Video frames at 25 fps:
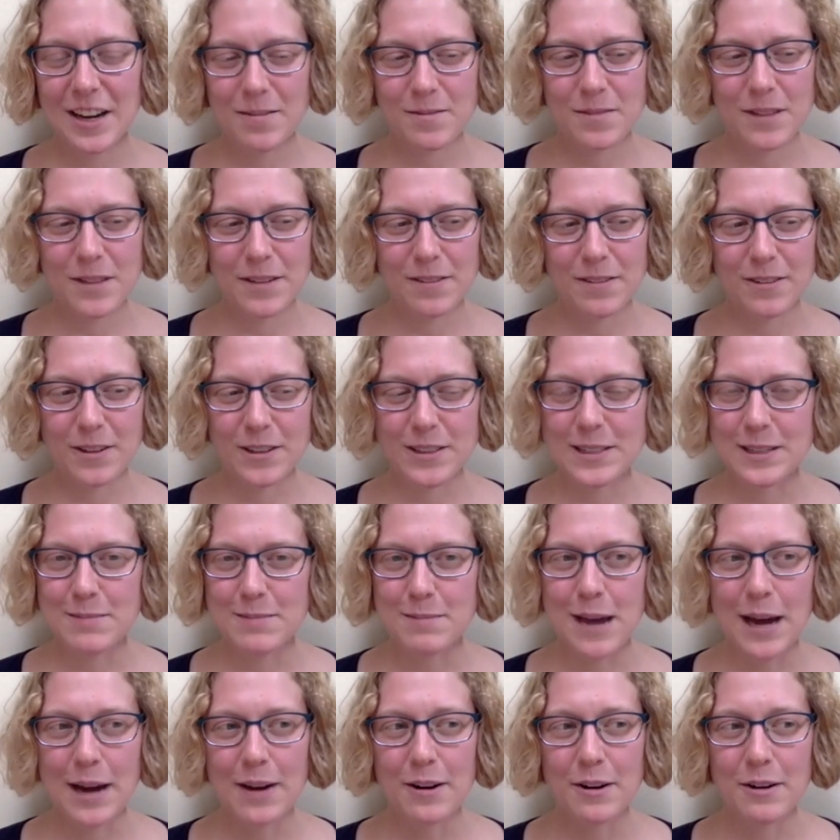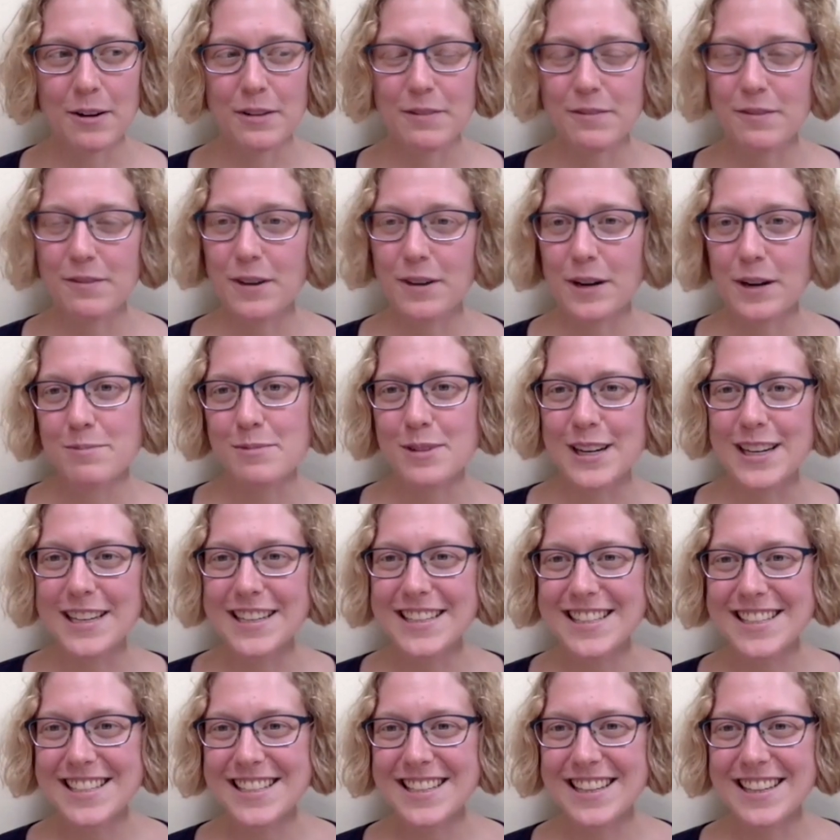They've looked at
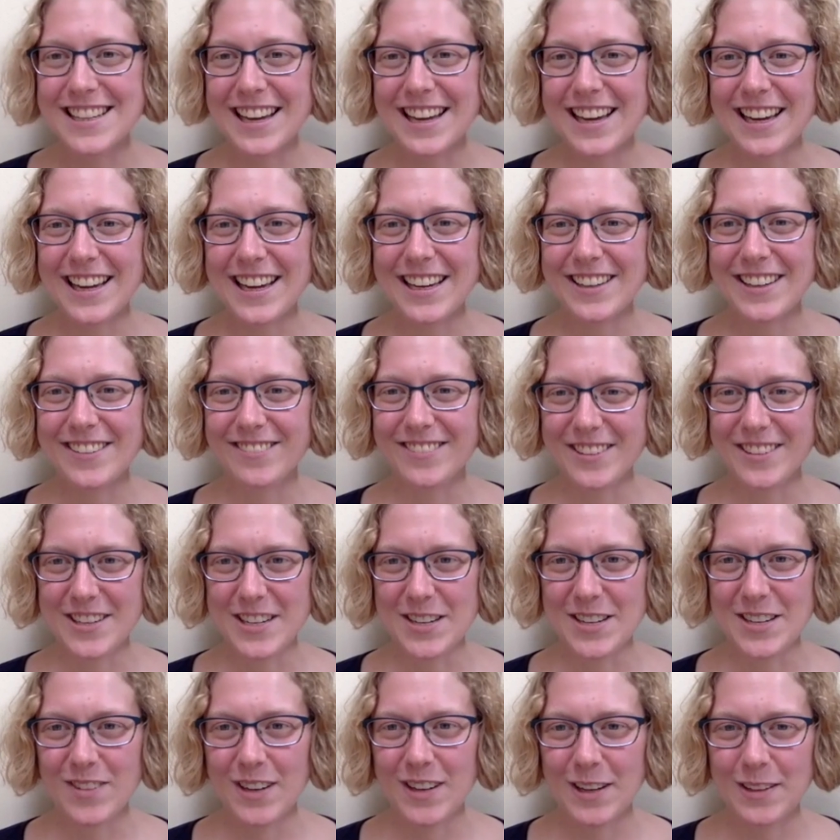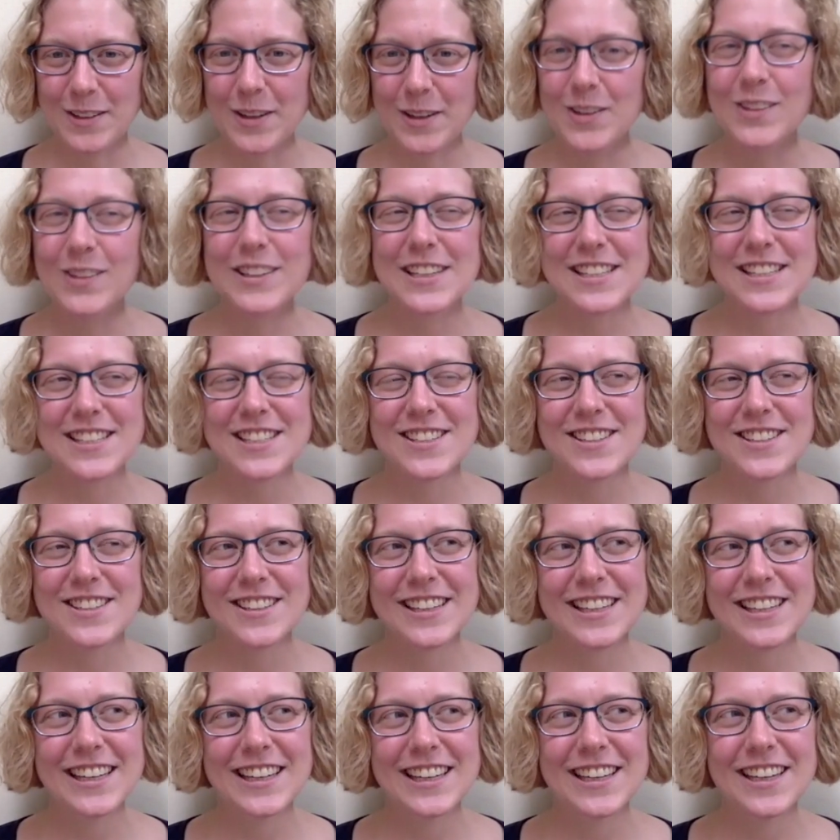macroinvertebrates. They have learned about local
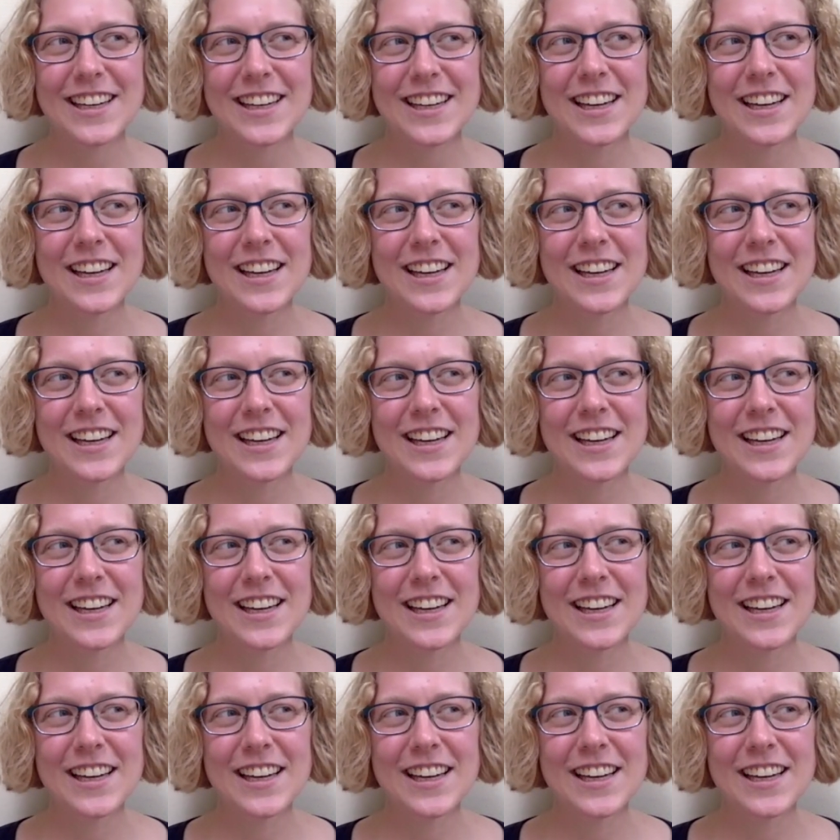history.